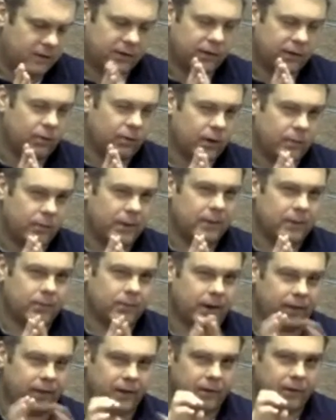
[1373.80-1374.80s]
You see what I mean
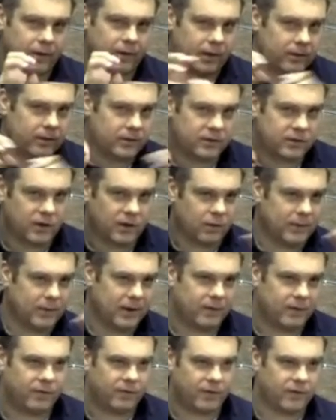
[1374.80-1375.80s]
by there are so
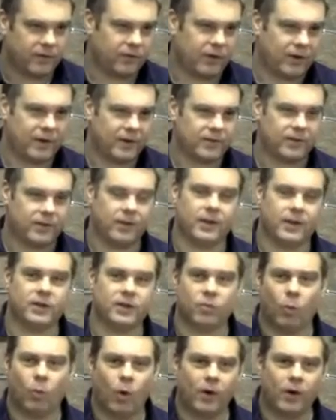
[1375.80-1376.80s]
many different strands to
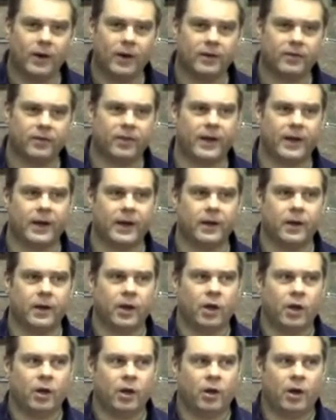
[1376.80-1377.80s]
this. One is that
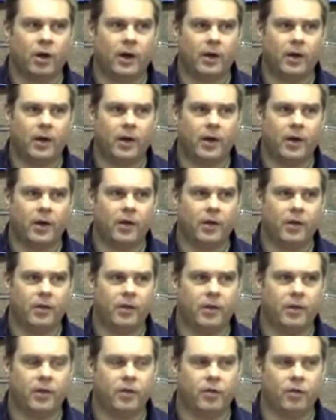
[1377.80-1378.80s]

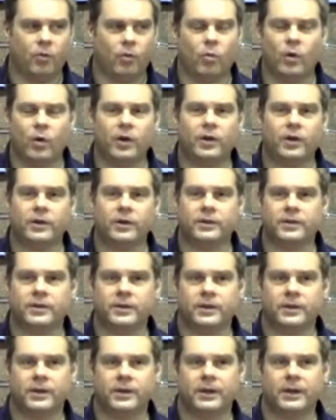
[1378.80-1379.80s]
the
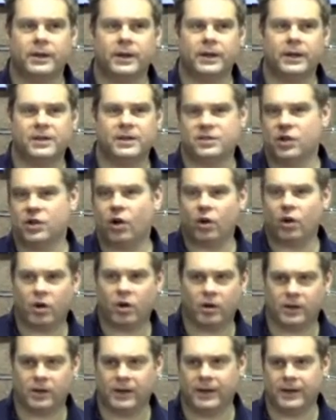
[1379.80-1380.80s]
world is not
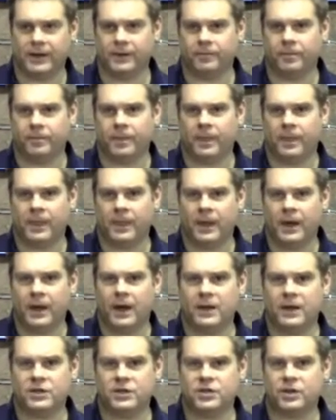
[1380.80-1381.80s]
godly,
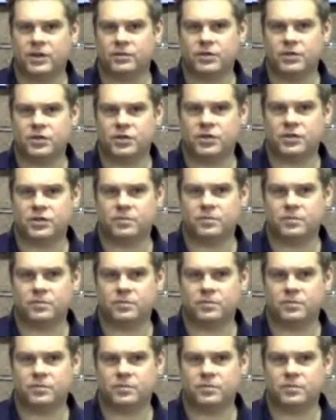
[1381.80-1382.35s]
and so to